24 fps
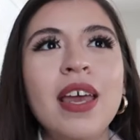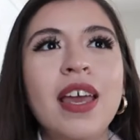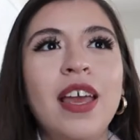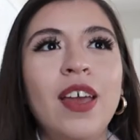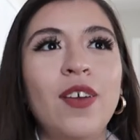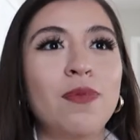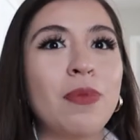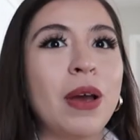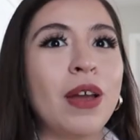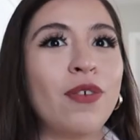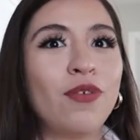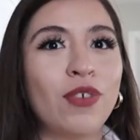
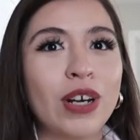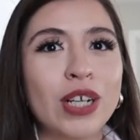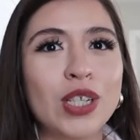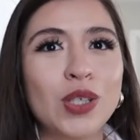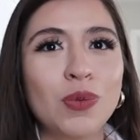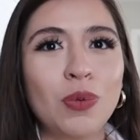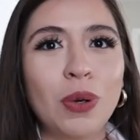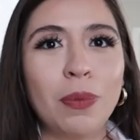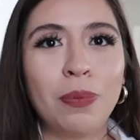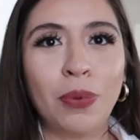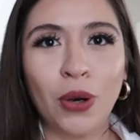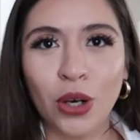If my
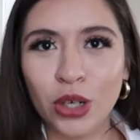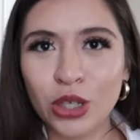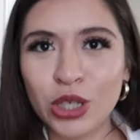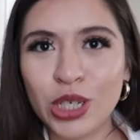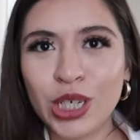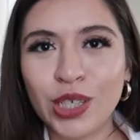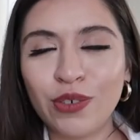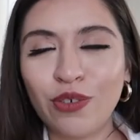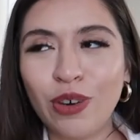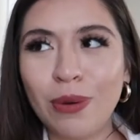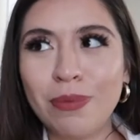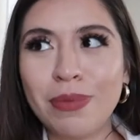friends would
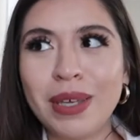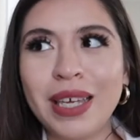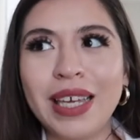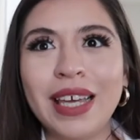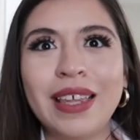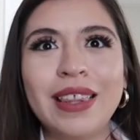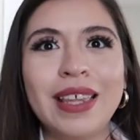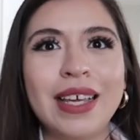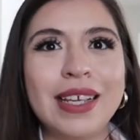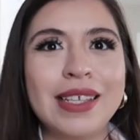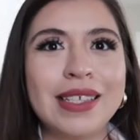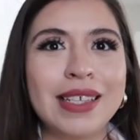purchase from me,
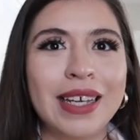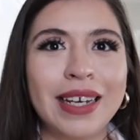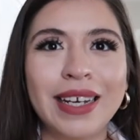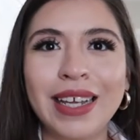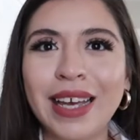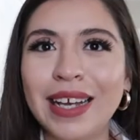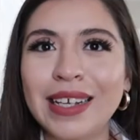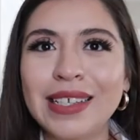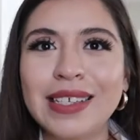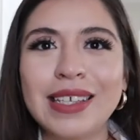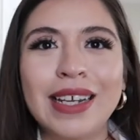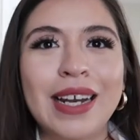they said
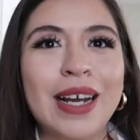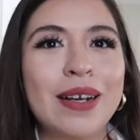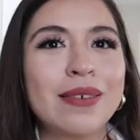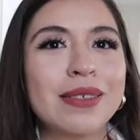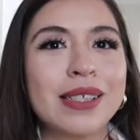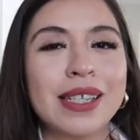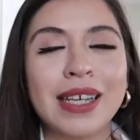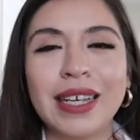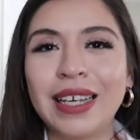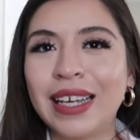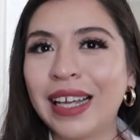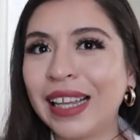yes, and I
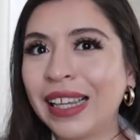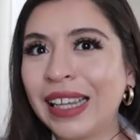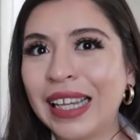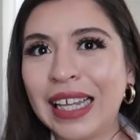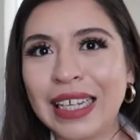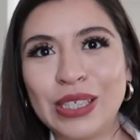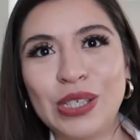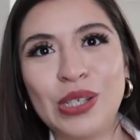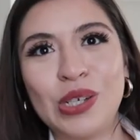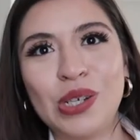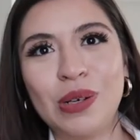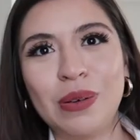was like,
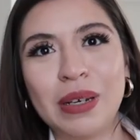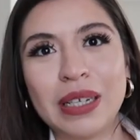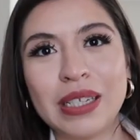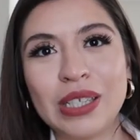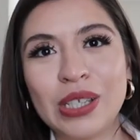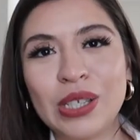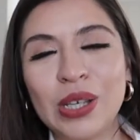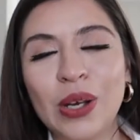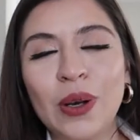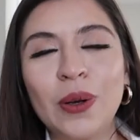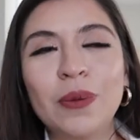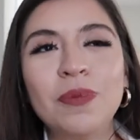let's do it.
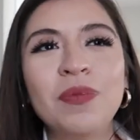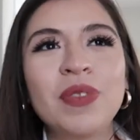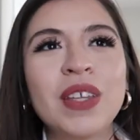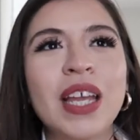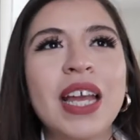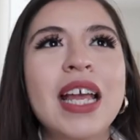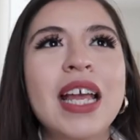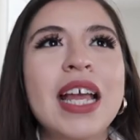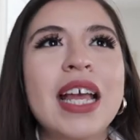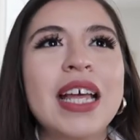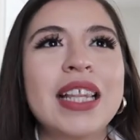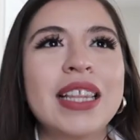So
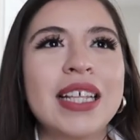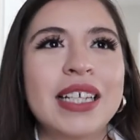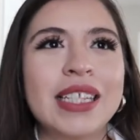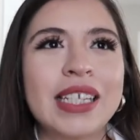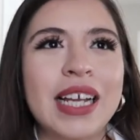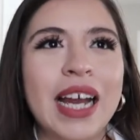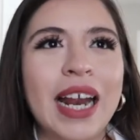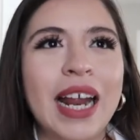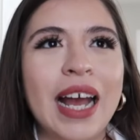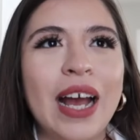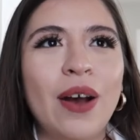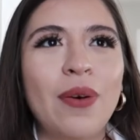that's
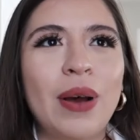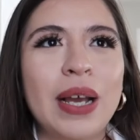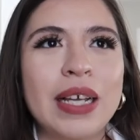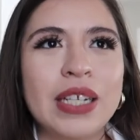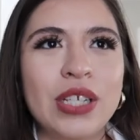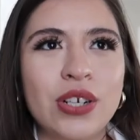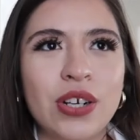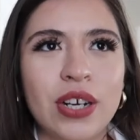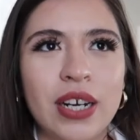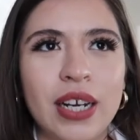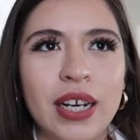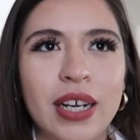kind of how I
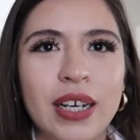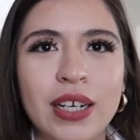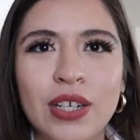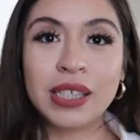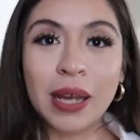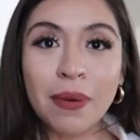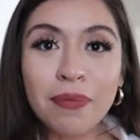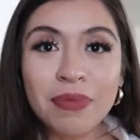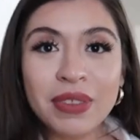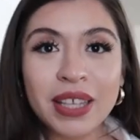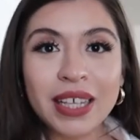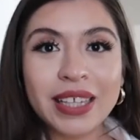started.
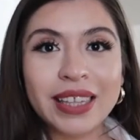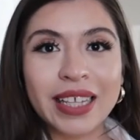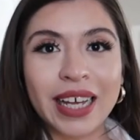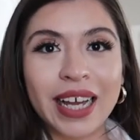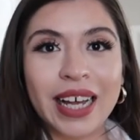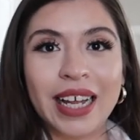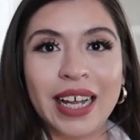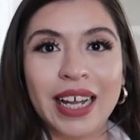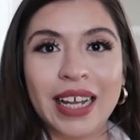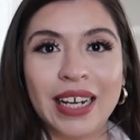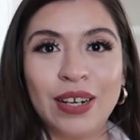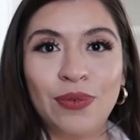Something
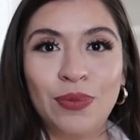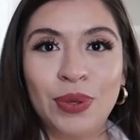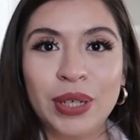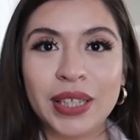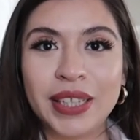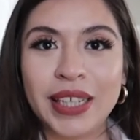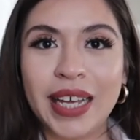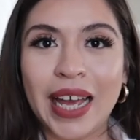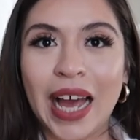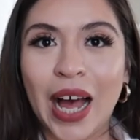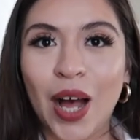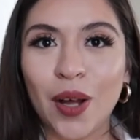that
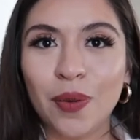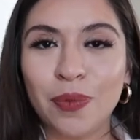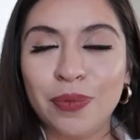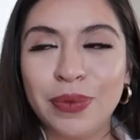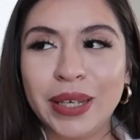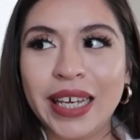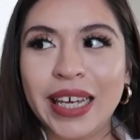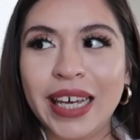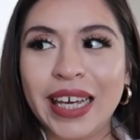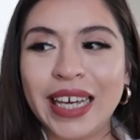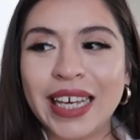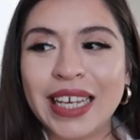really helped
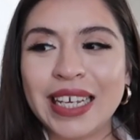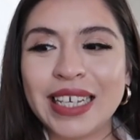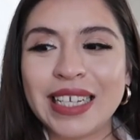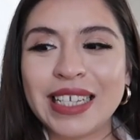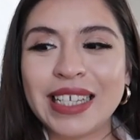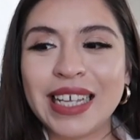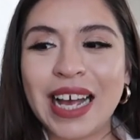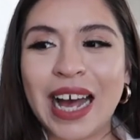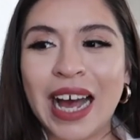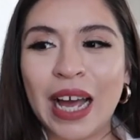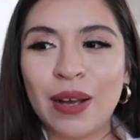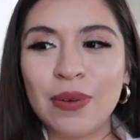me
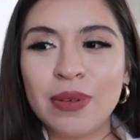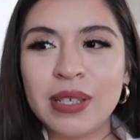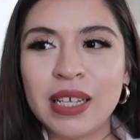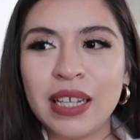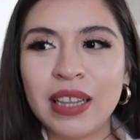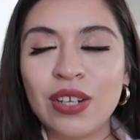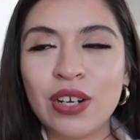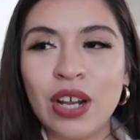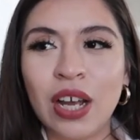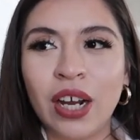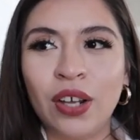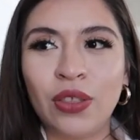is I was
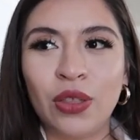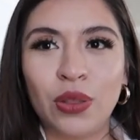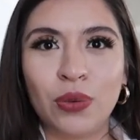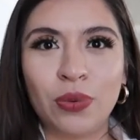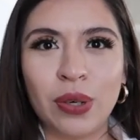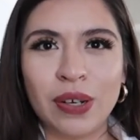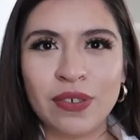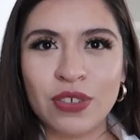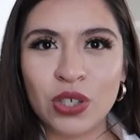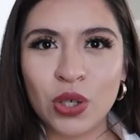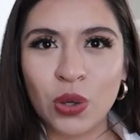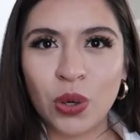at a
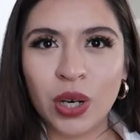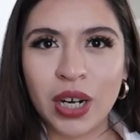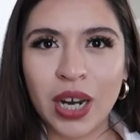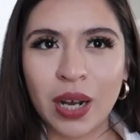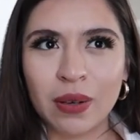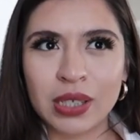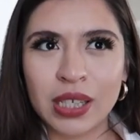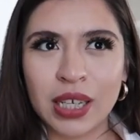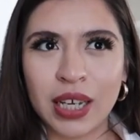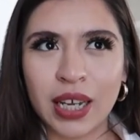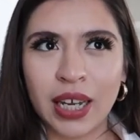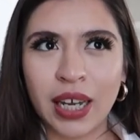thrift store and
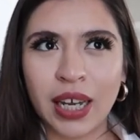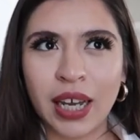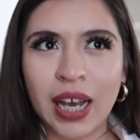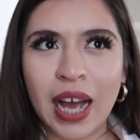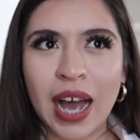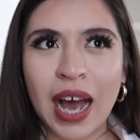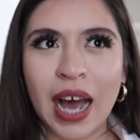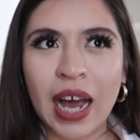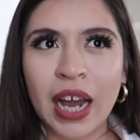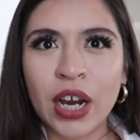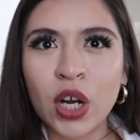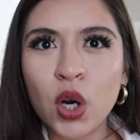I was like,
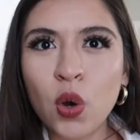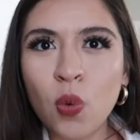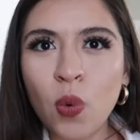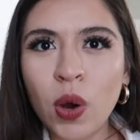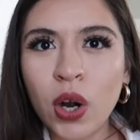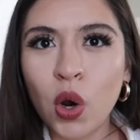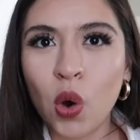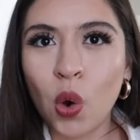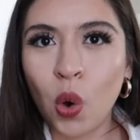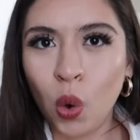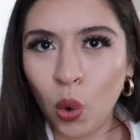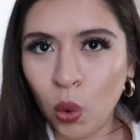I don't
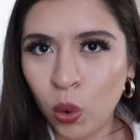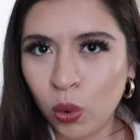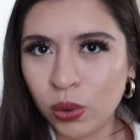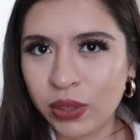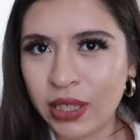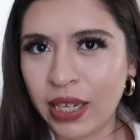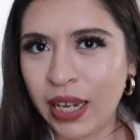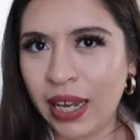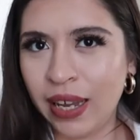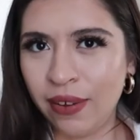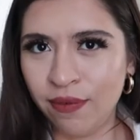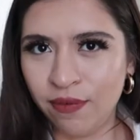want to
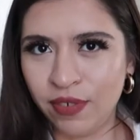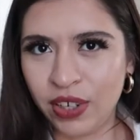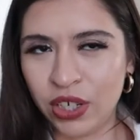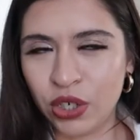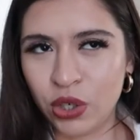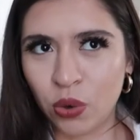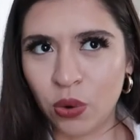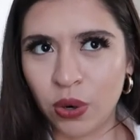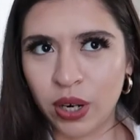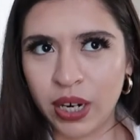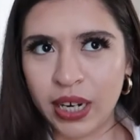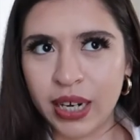hold
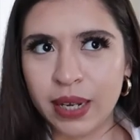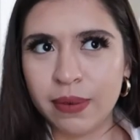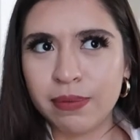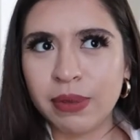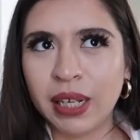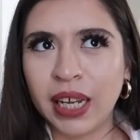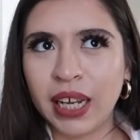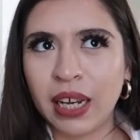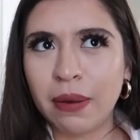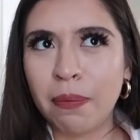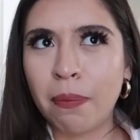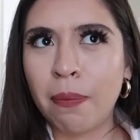inventory,
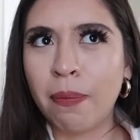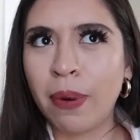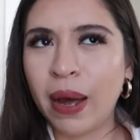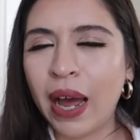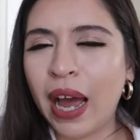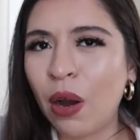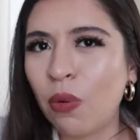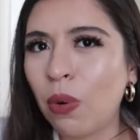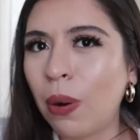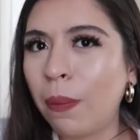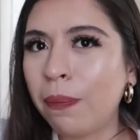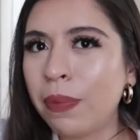like, but
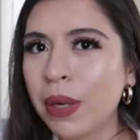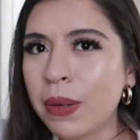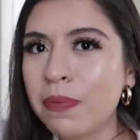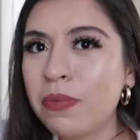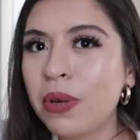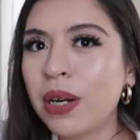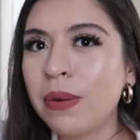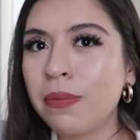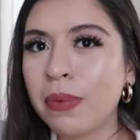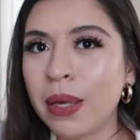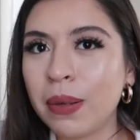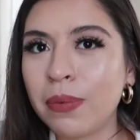I want
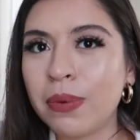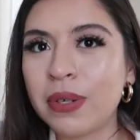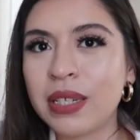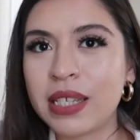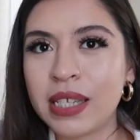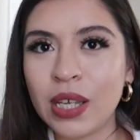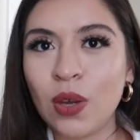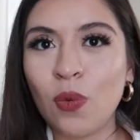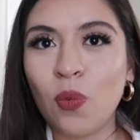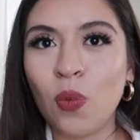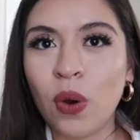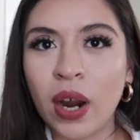people to be able to
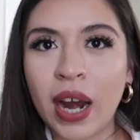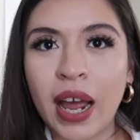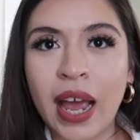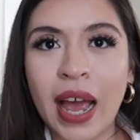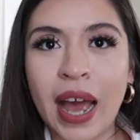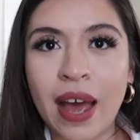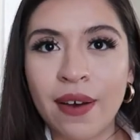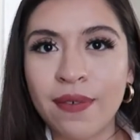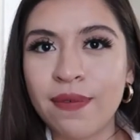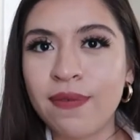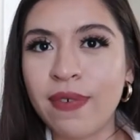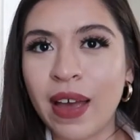see what I
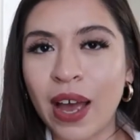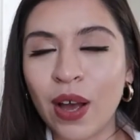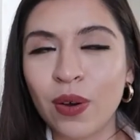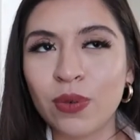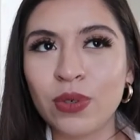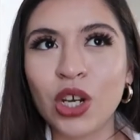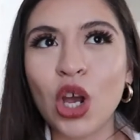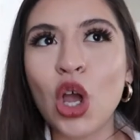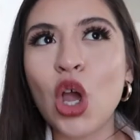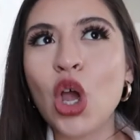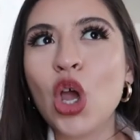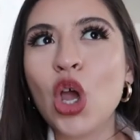have
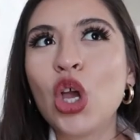found.